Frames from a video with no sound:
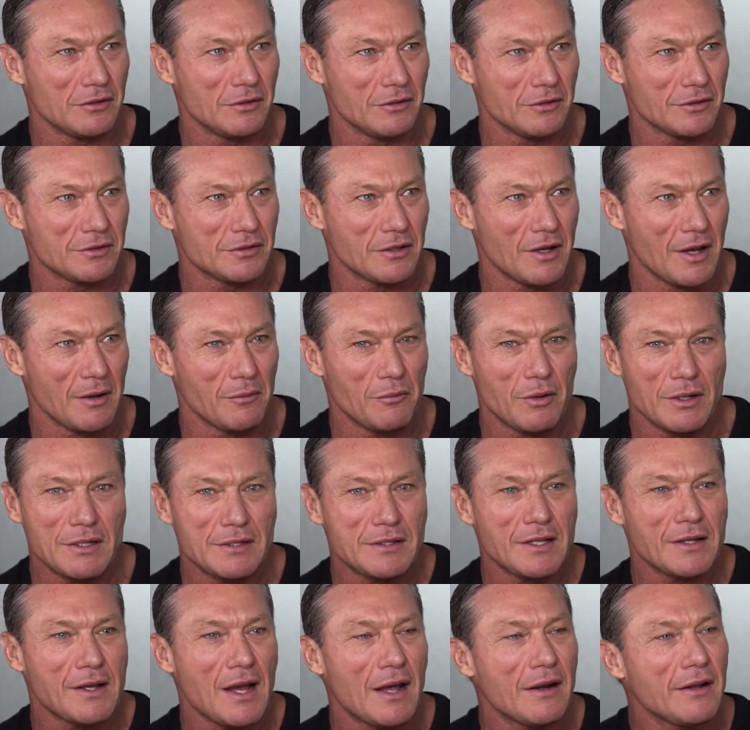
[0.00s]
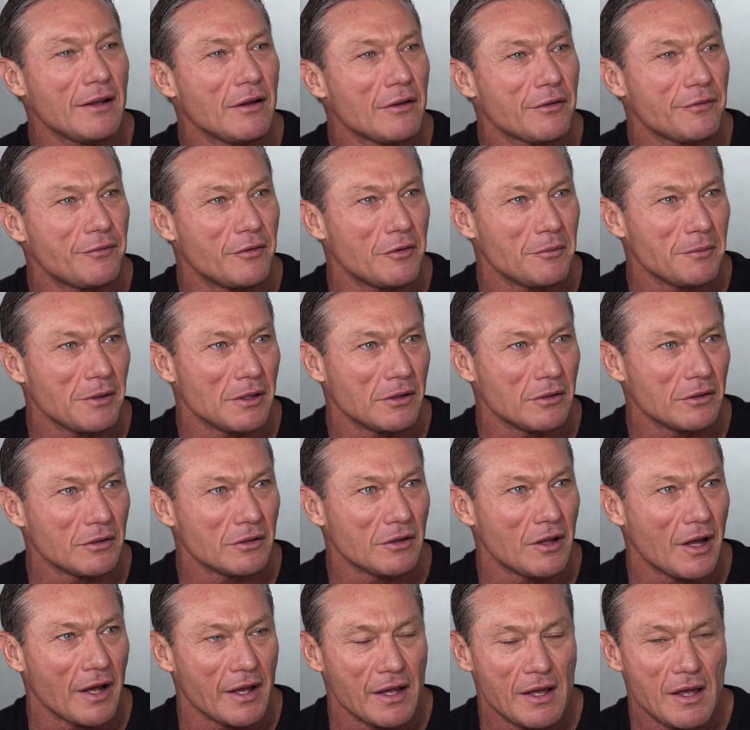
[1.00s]
looks like. What does the gut health formula
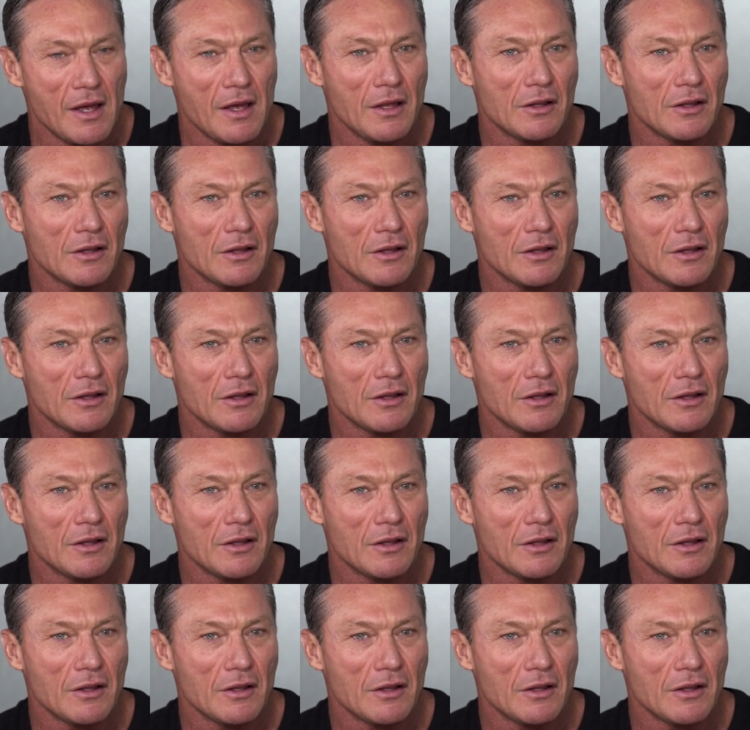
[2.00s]
look like?